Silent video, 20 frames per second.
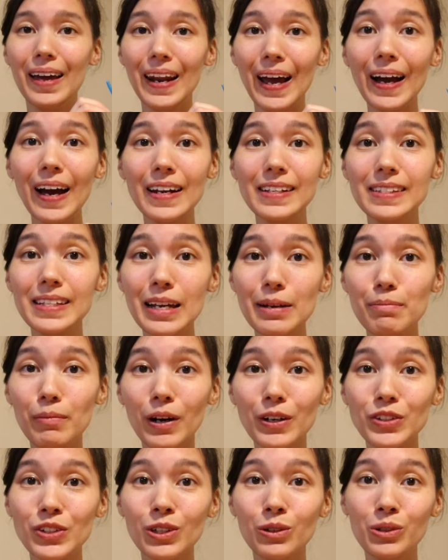And I gotta say,
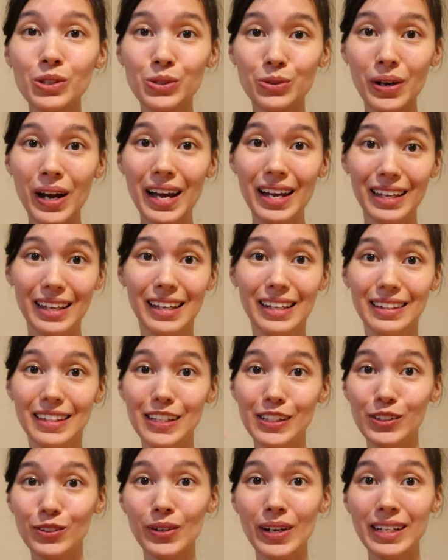Marshall was right.
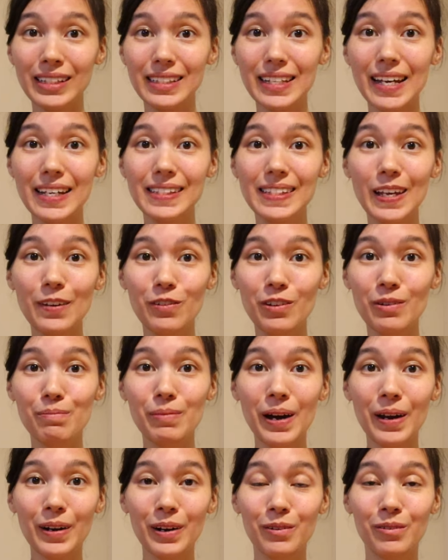This drink tastes even
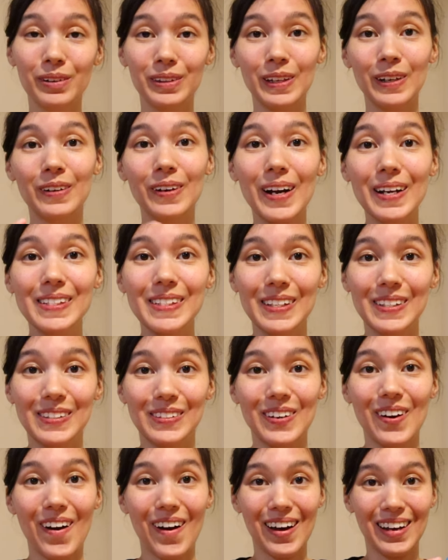better with a crazy
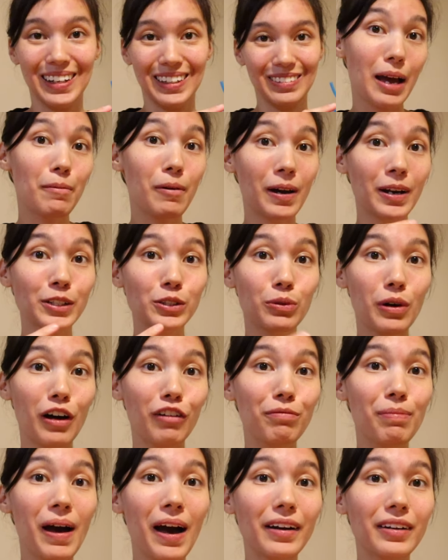straw. I bought a
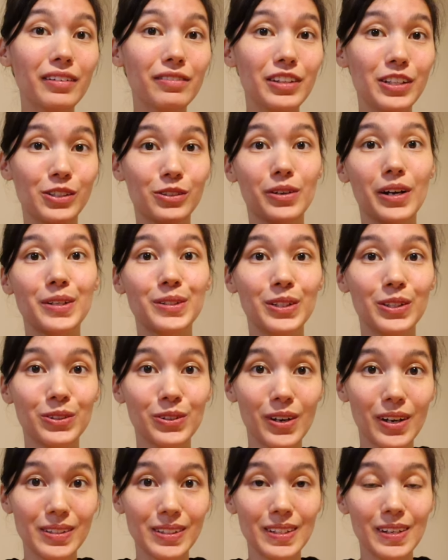12 pack of these crazy
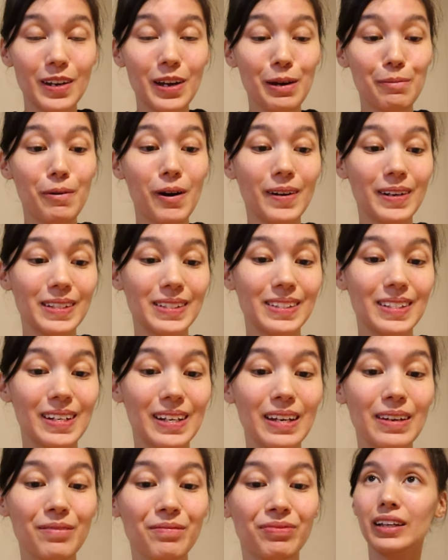straws today at Party
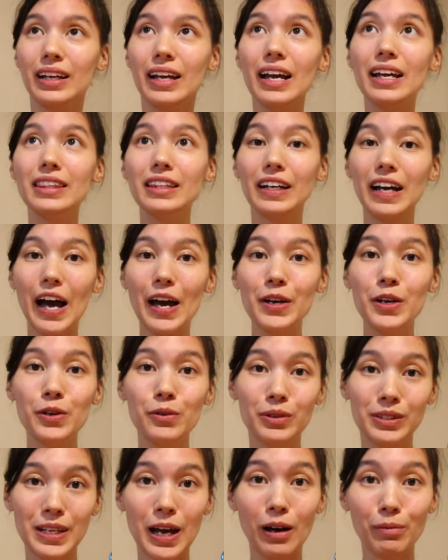City, and the guy
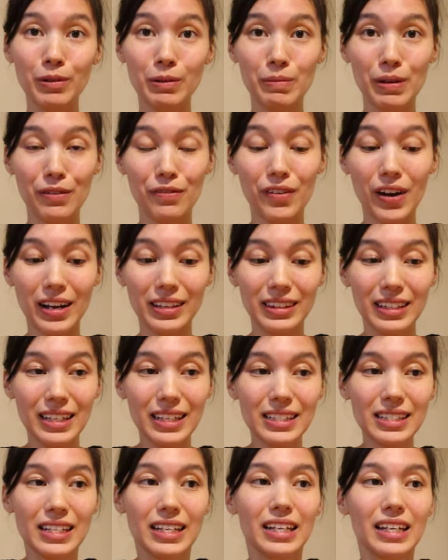who was helping me find
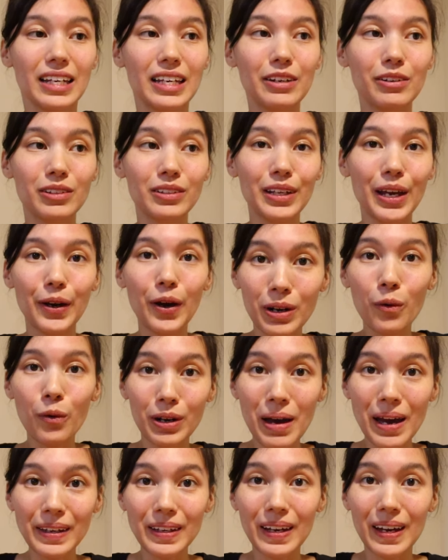these, he was like, what are you
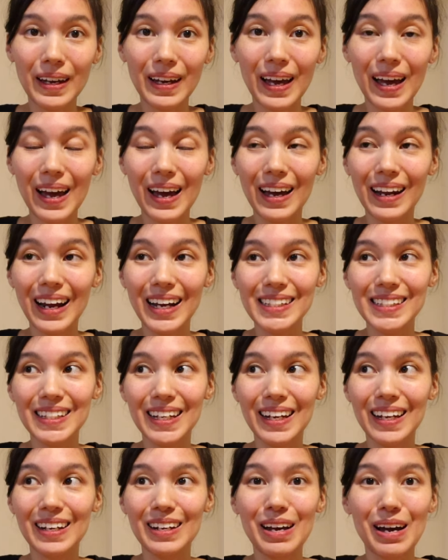making? And I
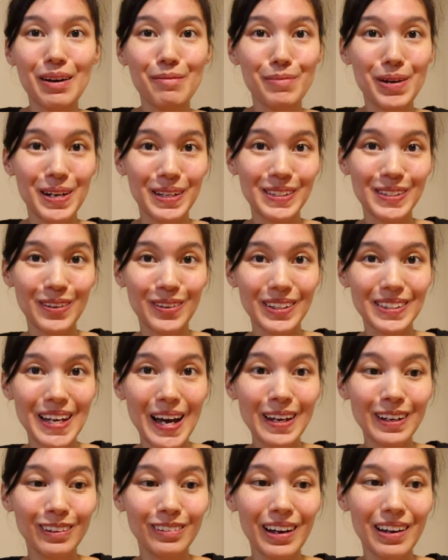said, a Minnesota
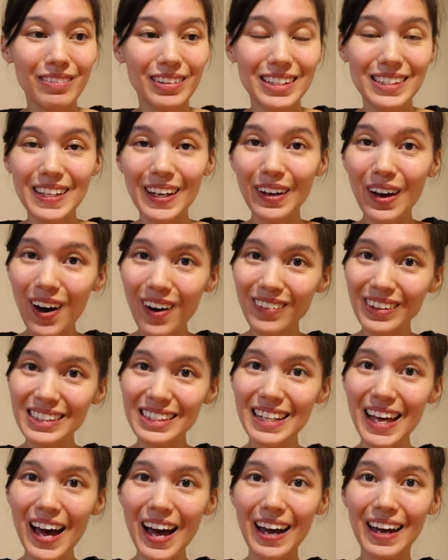Tidal Wave. And he's like, oh,
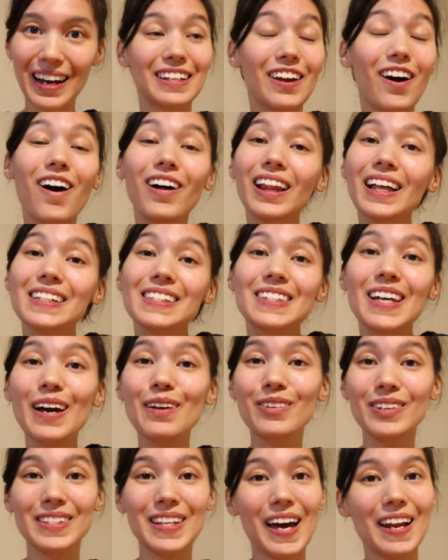what's that? And all I
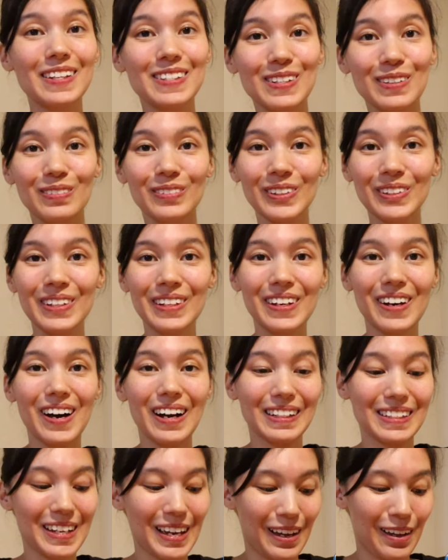said was that it's a fruity
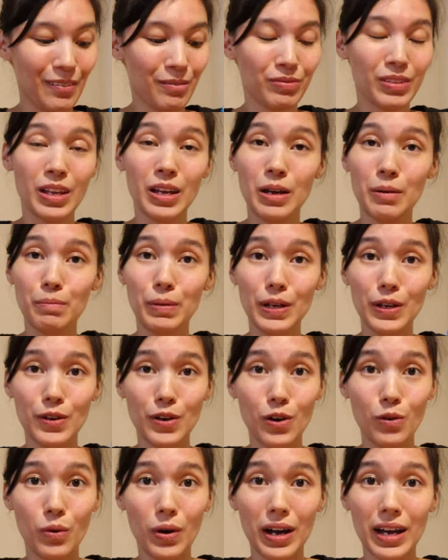cocktail. But you
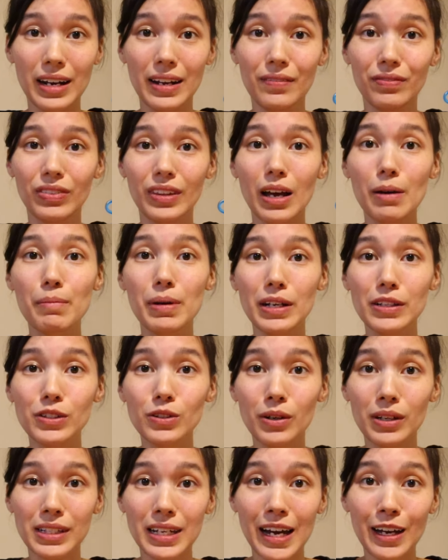know what? A
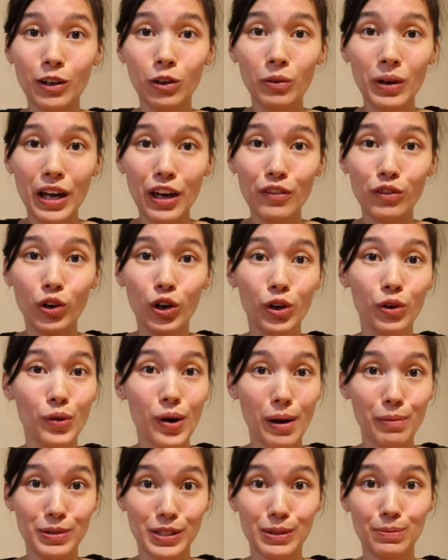Minnesota Tidal Wave or
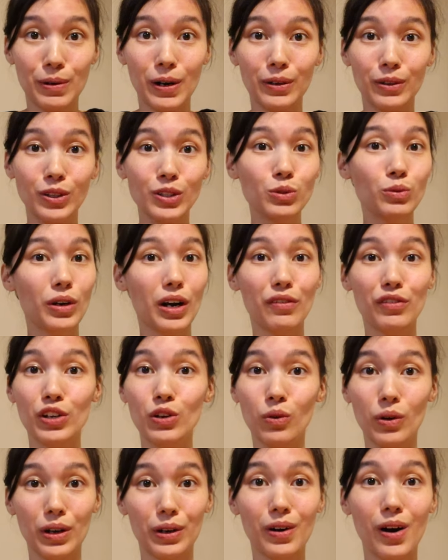Robin Sparkles, whatever
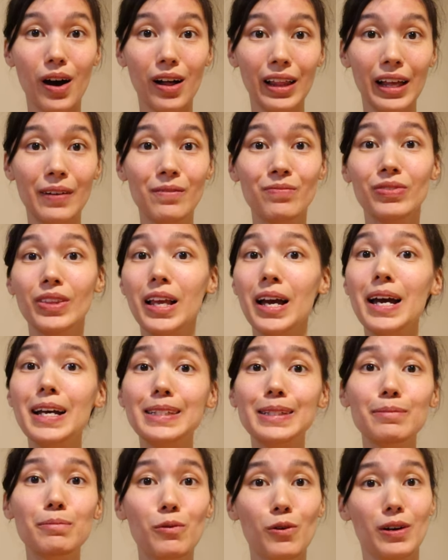you wanna call it,
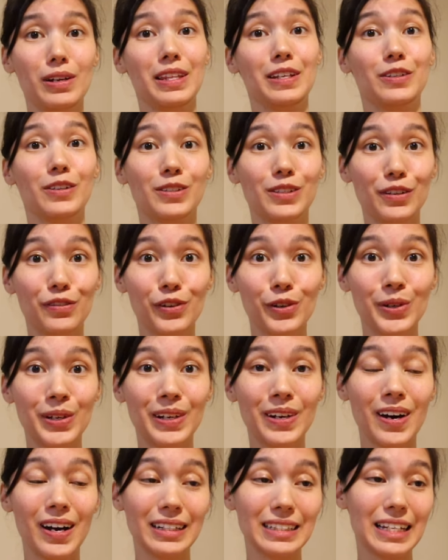it's more than just a fruity
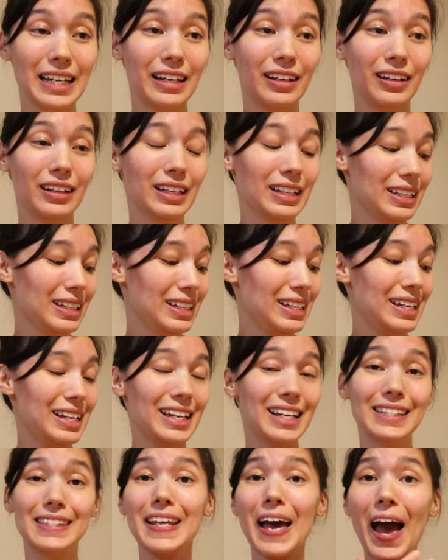cocktail.
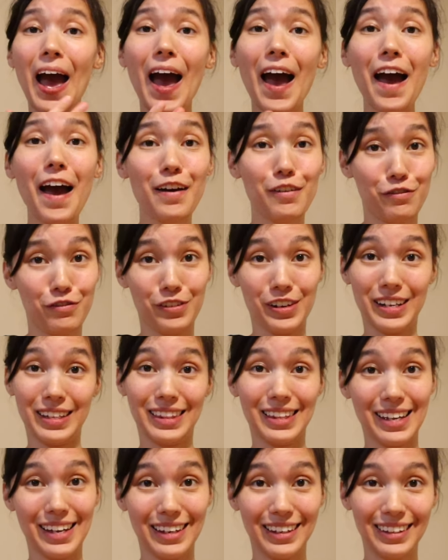It's
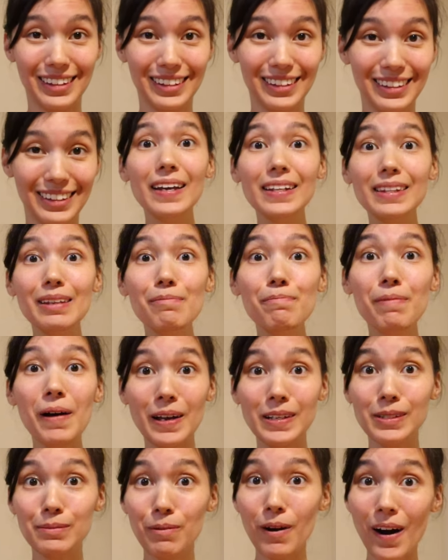everything. And the
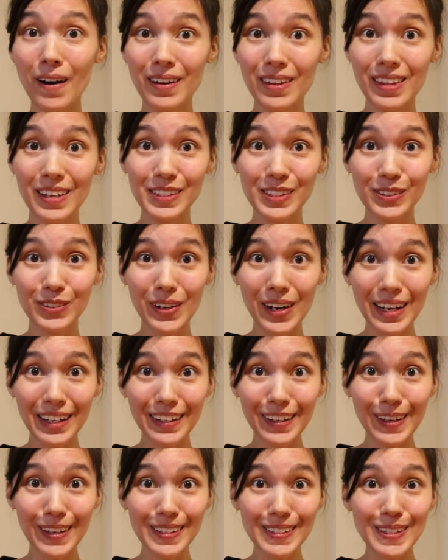best part of this
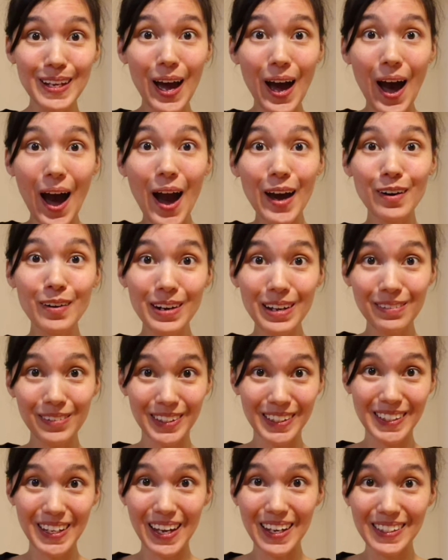drink is, I don't
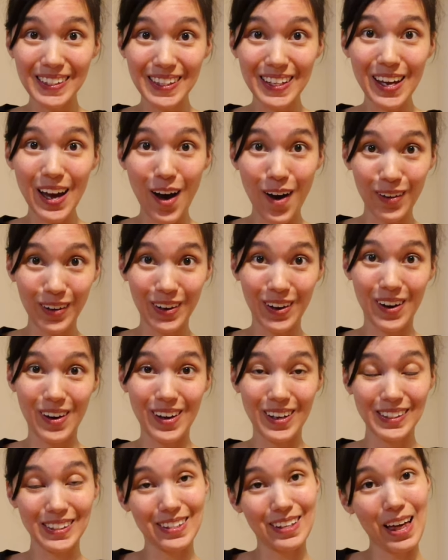even taste the
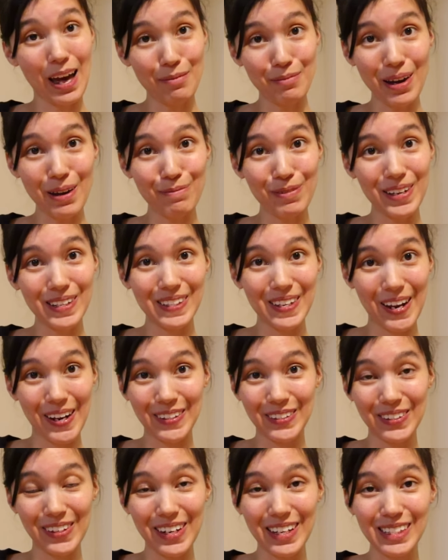alcohol, so that might be
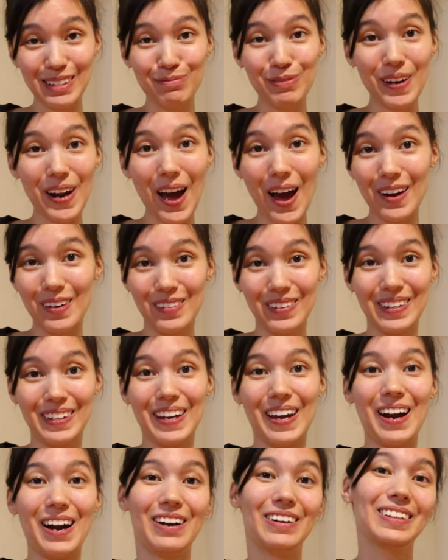dangerous, but I don't
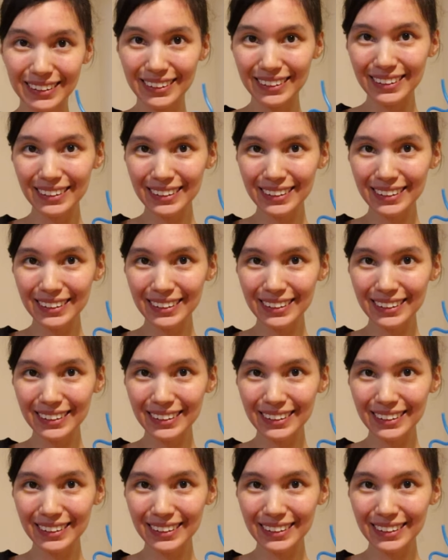care.